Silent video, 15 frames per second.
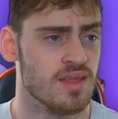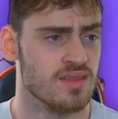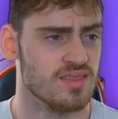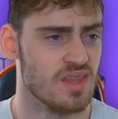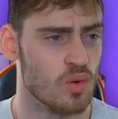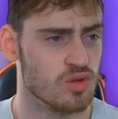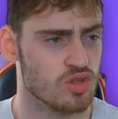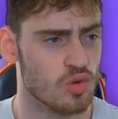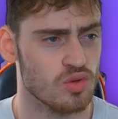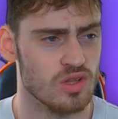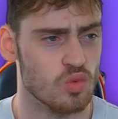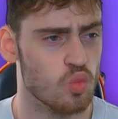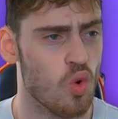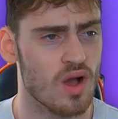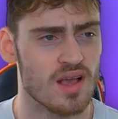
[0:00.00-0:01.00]
there was only
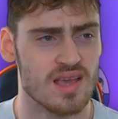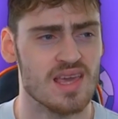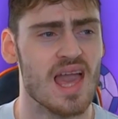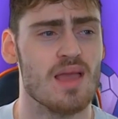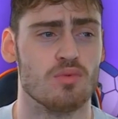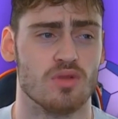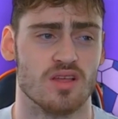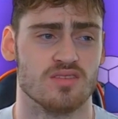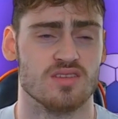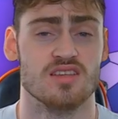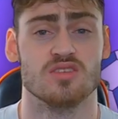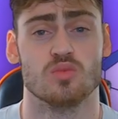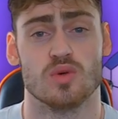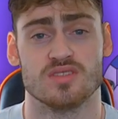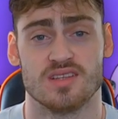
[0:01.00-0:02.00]
one game last
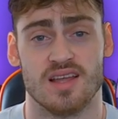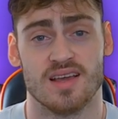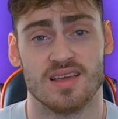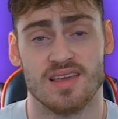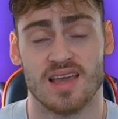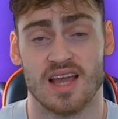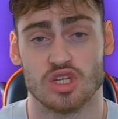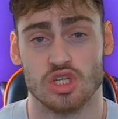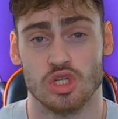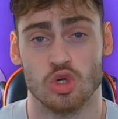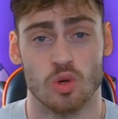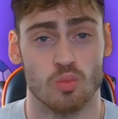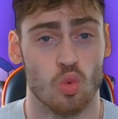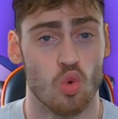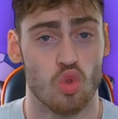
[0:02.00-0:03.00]
season where Solanke actually
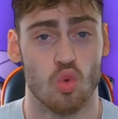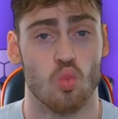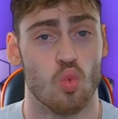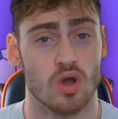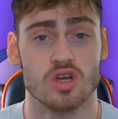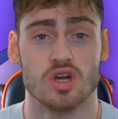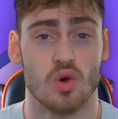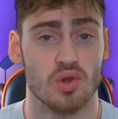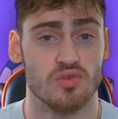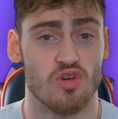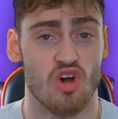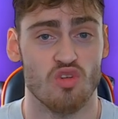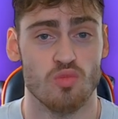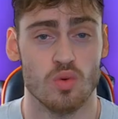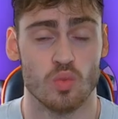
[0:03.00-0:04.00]
got more than 1 goal
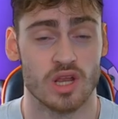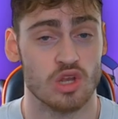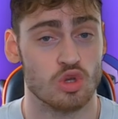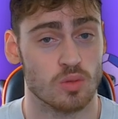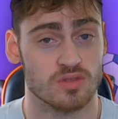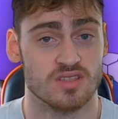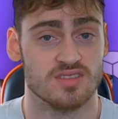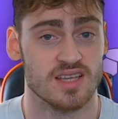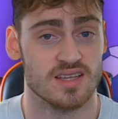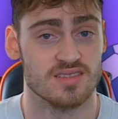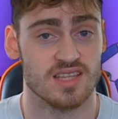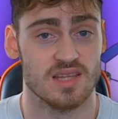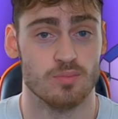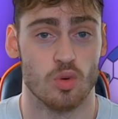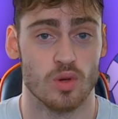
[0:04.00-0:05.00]
involvement when he dropped a
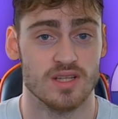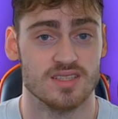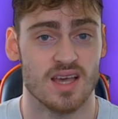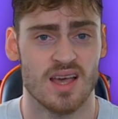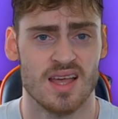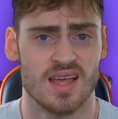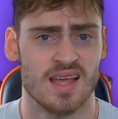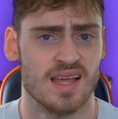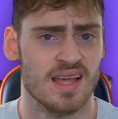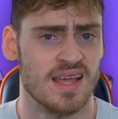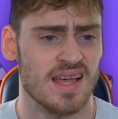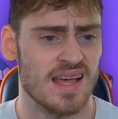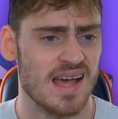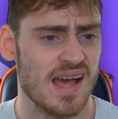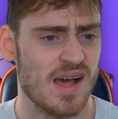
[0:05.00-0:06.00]
16-pointer.
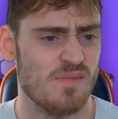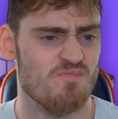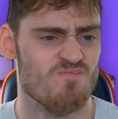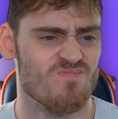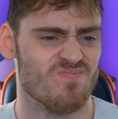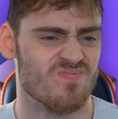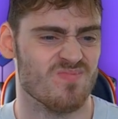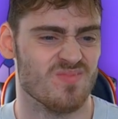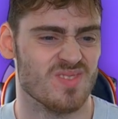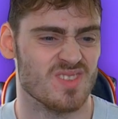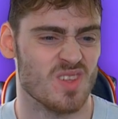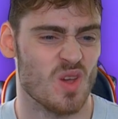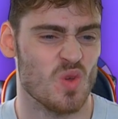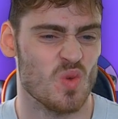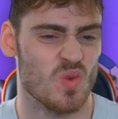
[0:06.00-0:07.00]

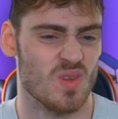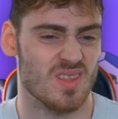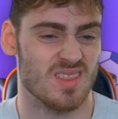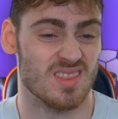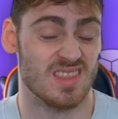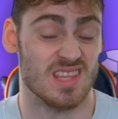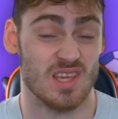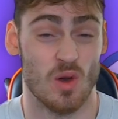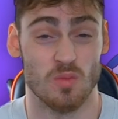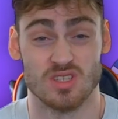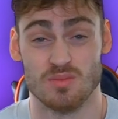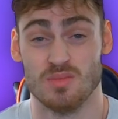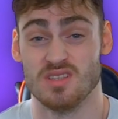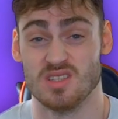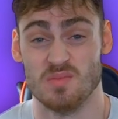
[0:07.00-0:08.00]
So the
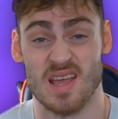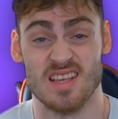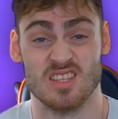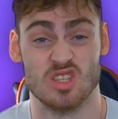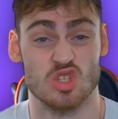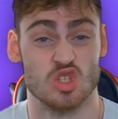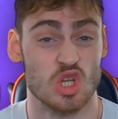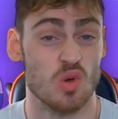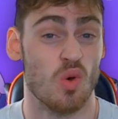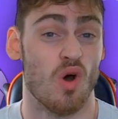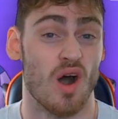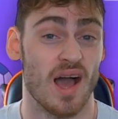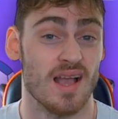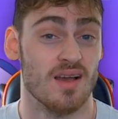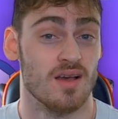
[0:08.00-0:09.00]
optimism isn't too
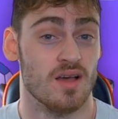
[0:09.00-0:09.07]
high,